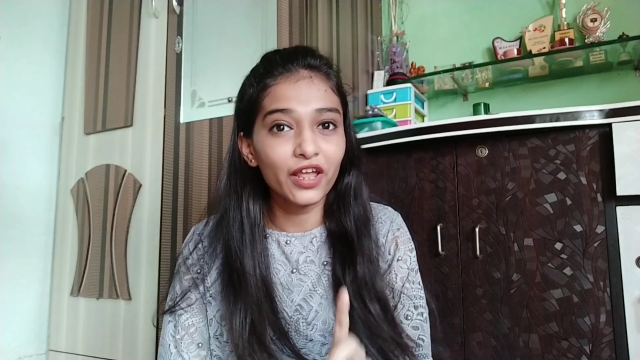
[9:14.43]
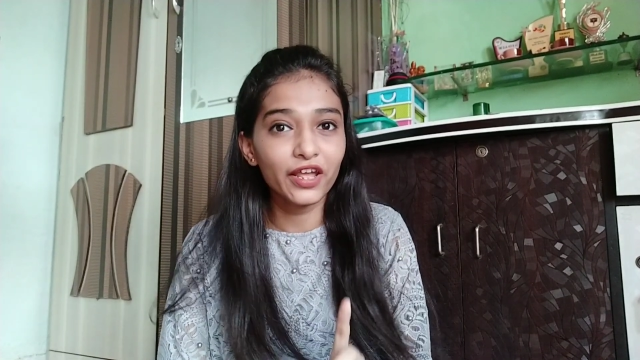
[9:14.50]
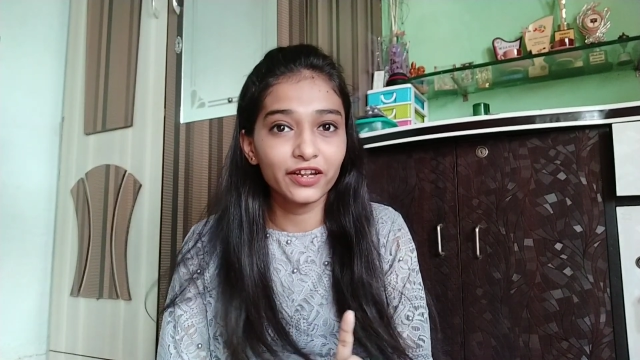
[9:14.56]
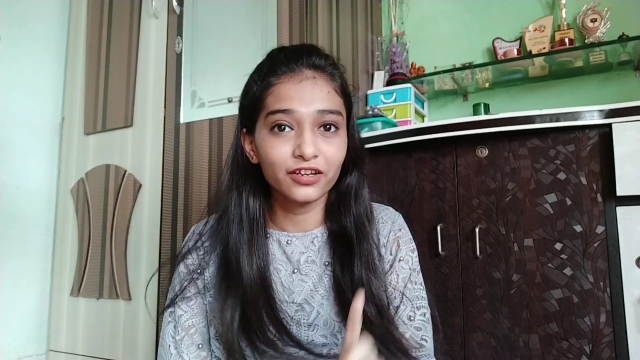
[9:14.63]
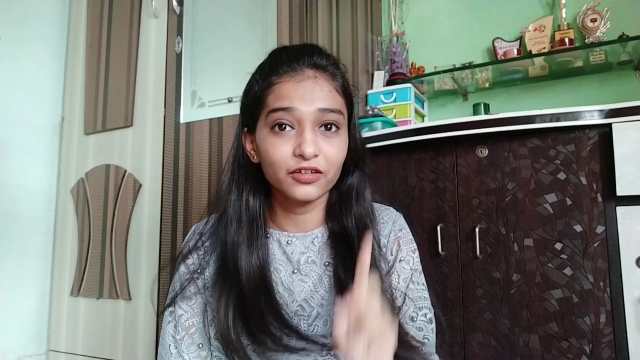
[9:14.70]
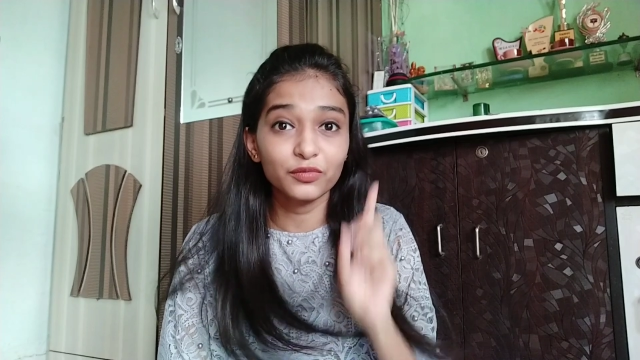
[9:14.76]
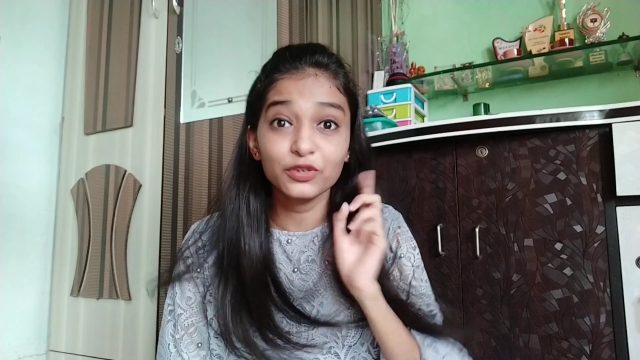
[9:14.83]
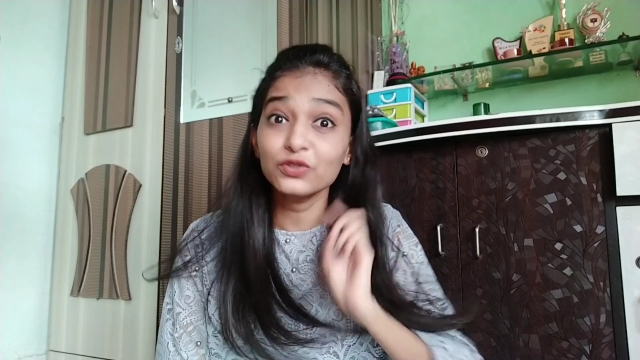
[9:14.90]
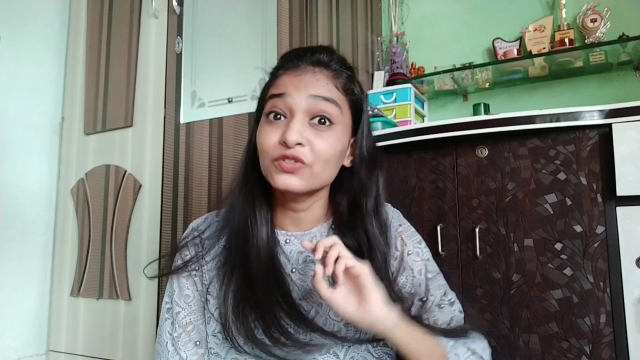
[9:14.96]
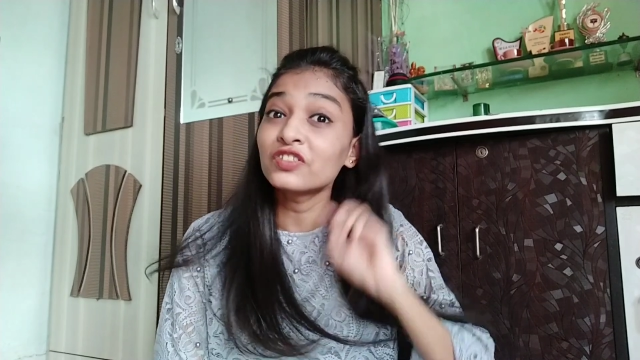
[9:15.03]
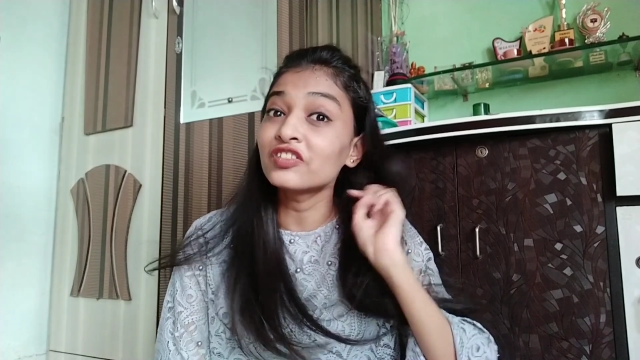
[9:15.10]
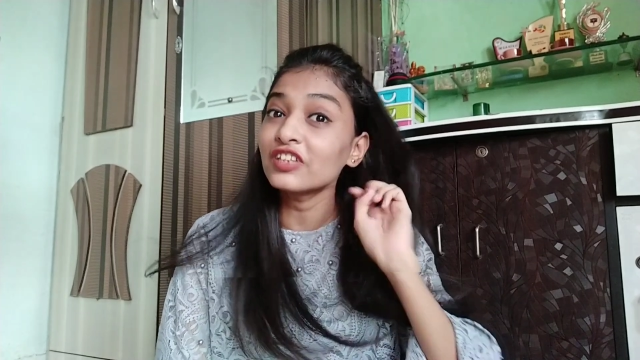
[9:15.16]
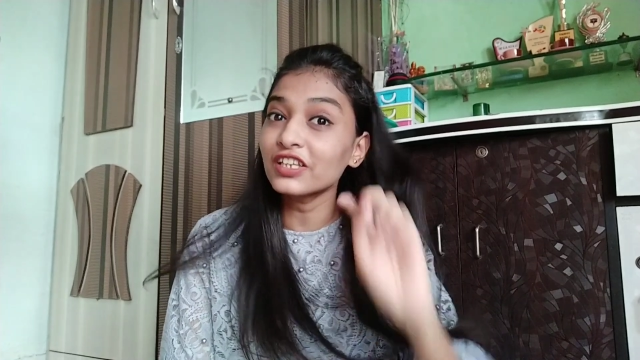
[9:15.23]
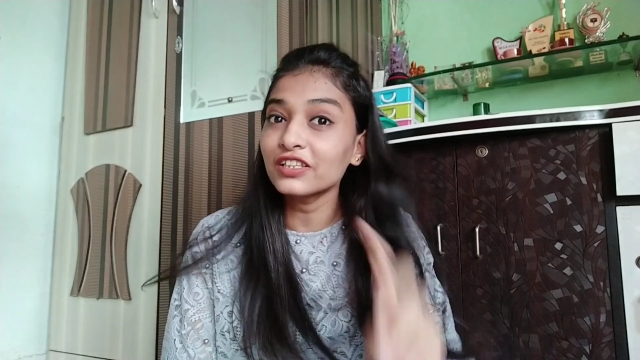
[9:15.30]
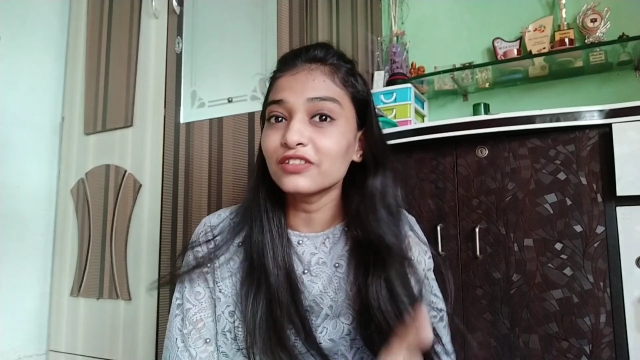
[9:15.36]
like that, but you
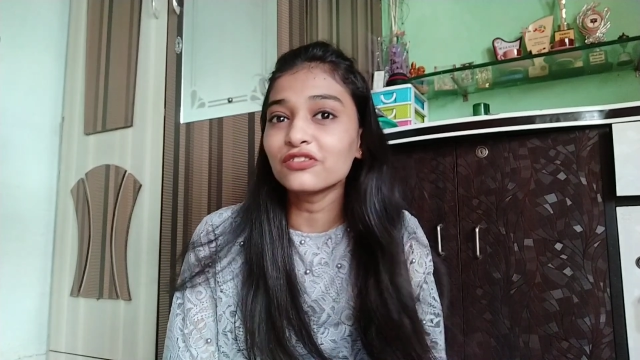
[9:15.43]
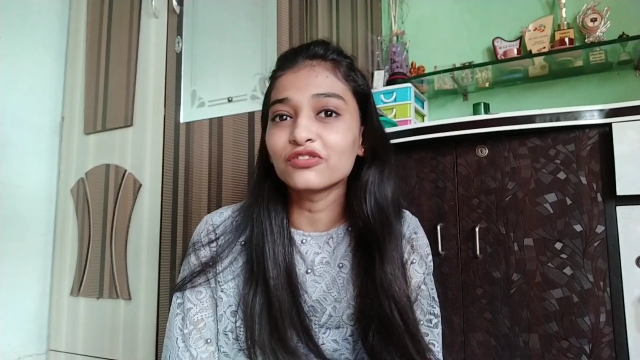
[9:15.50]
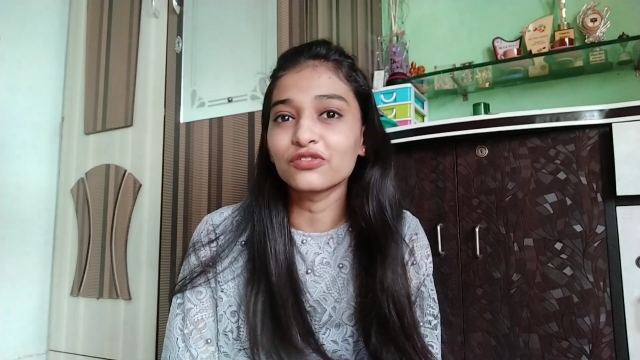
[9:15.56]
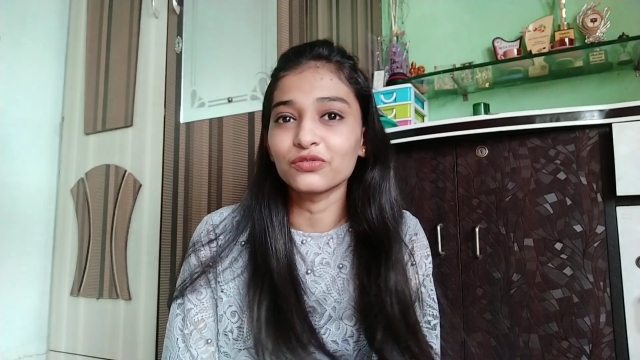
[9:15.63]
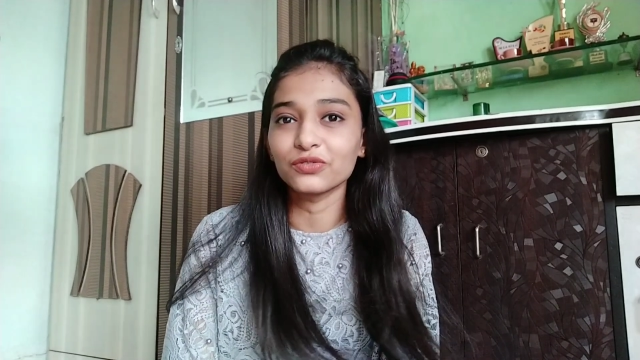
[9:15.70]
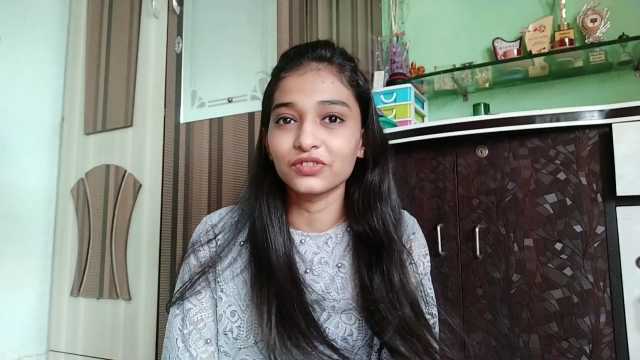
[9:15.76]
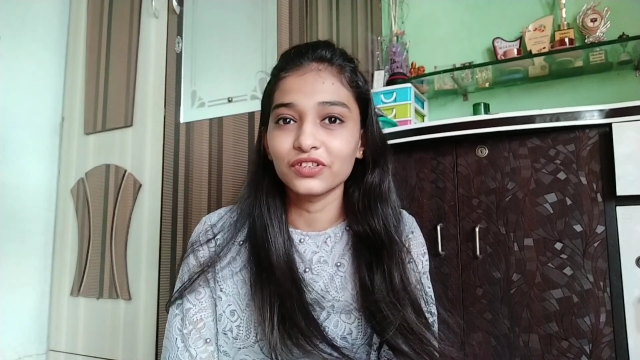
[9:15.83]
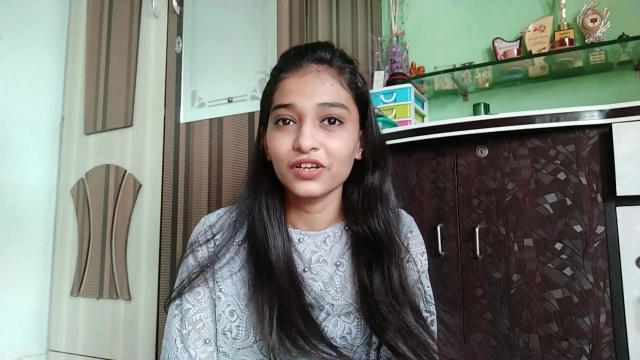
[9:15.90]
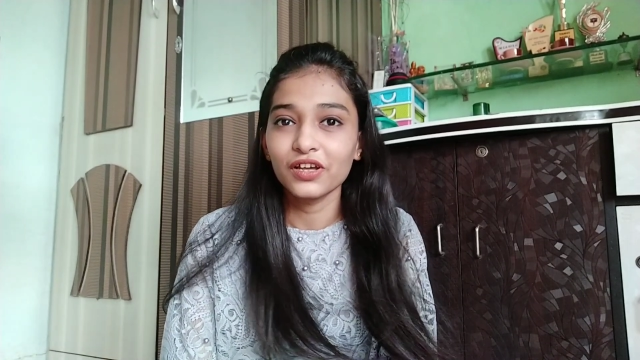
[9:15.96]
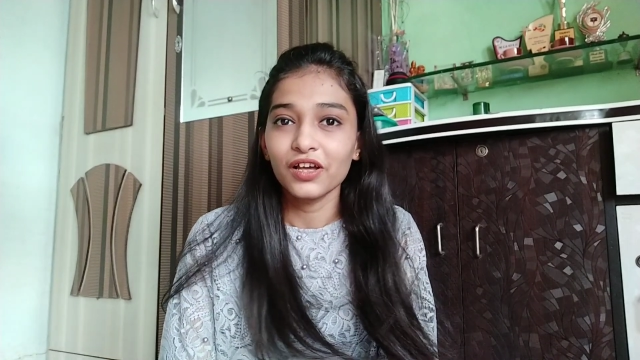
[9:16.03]
say the truth.